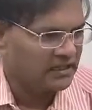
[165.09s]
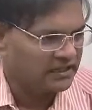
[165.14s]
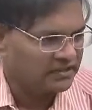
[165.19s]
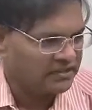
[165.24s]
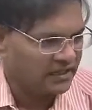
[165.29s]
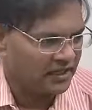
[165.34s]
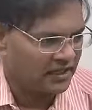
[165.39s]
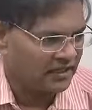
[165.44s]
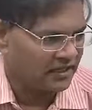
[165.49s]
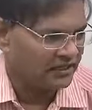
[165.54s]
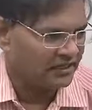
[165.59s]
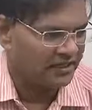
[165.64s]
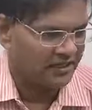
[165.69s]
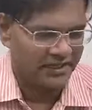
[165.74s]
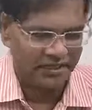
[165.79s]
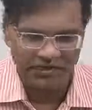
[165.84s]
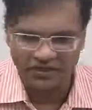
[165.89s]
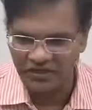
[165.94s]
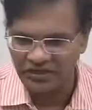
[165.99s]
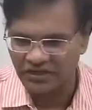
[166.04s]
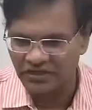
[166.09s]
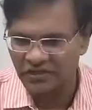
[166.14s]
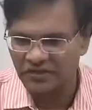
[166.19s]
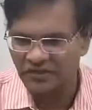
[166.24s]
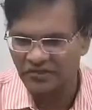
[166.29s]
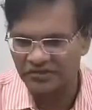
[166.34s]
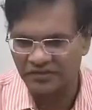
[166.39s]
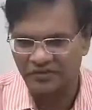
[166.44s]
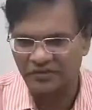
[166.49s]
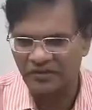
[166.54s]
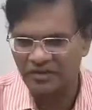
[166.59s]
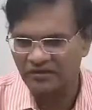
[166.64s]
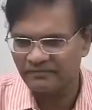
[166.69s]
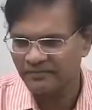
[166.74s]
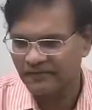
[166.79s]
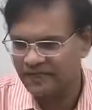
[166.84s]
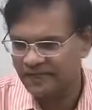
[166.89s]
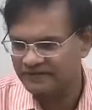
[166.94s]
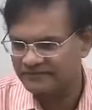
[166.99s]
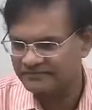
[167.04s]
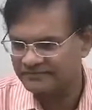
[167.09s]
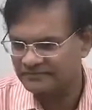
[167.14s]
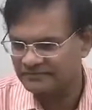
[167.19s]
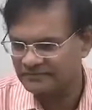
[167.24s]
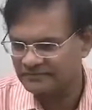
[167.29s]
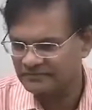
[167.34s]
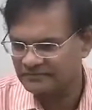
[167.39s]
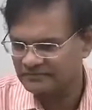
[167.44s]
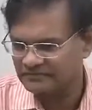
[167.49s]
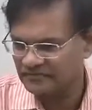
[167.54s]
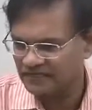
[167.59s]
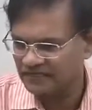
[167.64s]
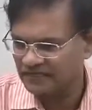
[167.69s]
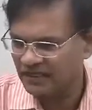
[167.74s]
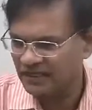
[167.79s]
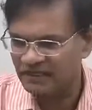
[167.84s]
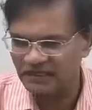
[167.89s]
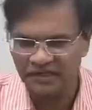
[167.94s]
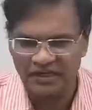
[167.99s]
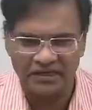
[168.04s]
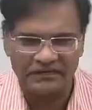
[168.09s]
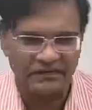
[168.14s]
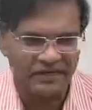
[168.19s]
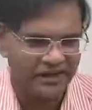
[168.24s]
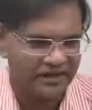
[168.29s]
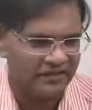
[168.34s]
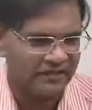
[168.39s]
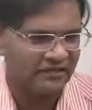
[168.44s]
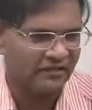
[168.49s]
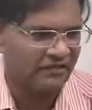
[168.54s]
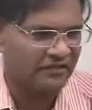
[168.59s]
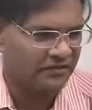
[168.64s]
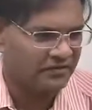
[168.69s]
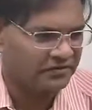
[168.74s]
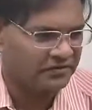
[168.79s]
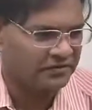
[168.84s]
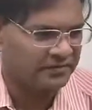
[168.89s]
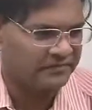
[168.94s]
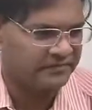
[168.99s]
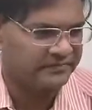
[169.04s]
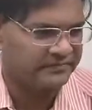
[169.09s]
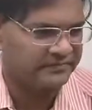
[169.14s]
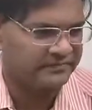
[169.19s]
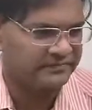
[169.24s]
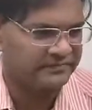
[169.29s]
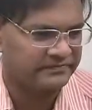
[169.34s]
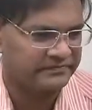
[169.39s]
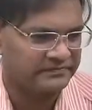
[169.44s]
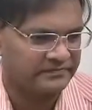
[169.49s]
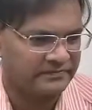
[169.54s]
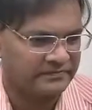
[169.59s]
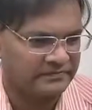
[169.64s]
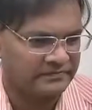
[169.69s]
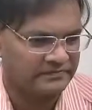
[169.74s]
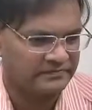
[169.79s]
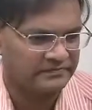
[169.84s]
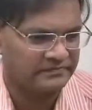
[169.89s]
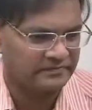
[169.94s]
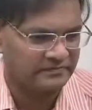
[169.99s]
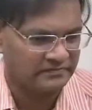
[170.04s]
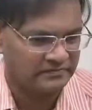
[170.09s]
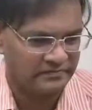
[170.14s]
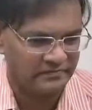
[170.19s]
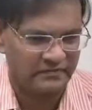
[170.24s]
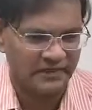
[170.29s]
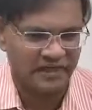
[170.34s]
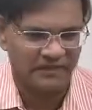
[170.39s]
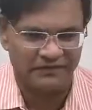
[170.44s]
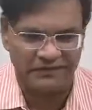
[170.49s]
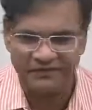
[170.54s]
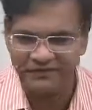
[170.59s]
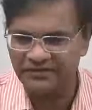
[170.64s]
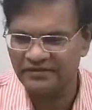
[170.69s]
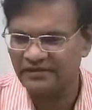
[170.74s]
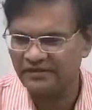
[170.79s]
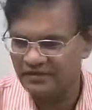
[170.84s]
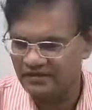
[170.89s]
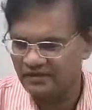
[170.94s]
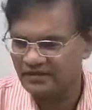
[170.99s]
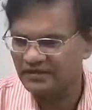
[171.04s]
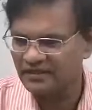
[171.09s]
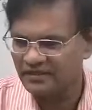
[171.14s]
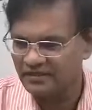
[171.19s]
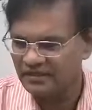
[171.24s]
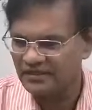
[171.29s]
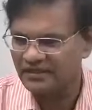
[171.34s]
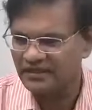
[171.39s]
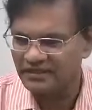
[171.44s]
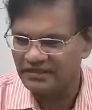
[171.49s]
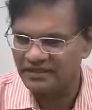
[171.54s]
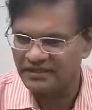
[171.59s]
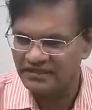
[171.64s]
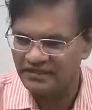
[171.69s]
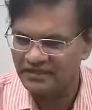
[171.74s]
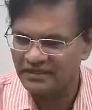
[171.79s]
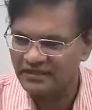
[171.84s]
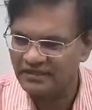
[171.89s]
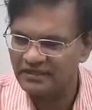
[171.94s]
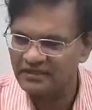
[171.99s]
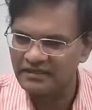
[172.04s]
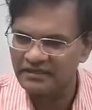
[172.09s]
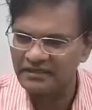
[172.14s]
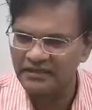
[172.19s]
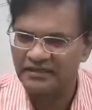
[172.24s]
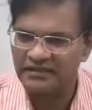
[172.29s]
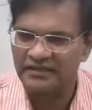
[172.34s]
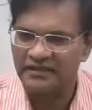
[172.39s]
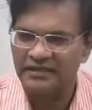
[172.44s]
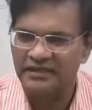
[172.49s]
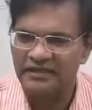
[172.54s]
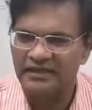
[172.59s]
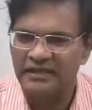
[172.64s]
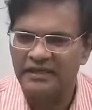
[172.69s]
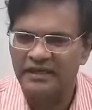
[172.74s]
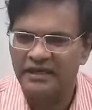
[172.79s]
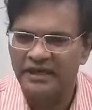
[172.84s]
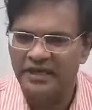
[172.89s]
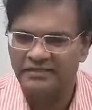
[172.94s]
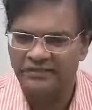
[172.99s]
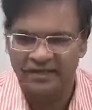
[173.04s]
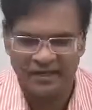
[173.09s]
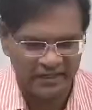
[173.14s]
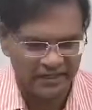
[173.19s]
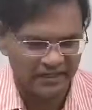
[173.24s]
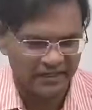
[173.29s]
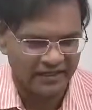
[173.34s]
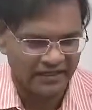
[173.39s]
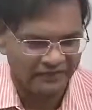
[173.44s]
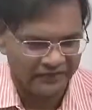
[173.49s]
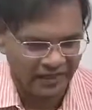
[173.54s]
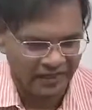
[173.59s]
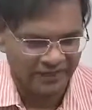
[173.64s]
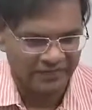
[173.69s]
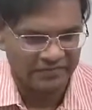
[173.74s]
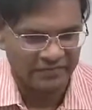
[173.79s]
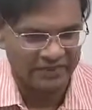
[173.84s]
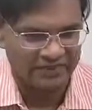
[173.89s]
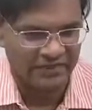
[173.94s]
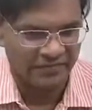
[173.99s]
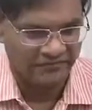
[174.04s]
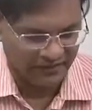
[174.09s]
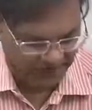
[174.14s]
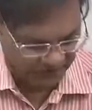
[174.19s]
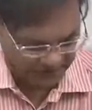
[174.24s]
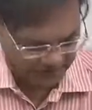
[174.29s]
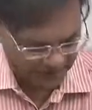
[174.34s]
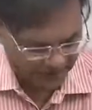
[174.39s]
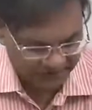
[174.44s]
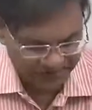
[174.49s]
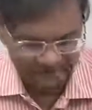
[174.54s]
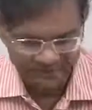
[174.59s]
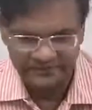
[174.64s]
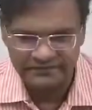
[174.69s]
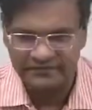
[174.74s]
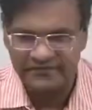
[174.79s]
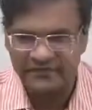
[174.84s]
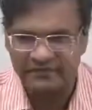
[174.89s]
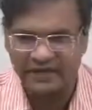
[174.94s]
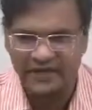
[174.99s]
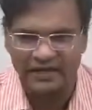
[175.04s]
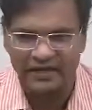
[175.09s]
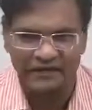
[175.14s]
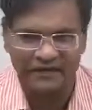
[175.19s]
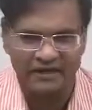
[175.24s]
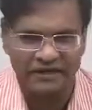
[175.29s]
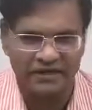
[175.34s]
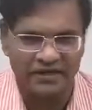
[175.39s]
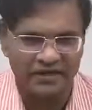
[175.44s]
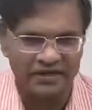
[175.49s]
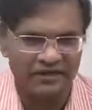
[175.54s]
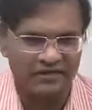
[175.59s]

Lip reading: Suddenly, they got a huge amount of money, around 20,000 crores. That was laundered. Immediately, the finance minister was Pranab Mukherjee.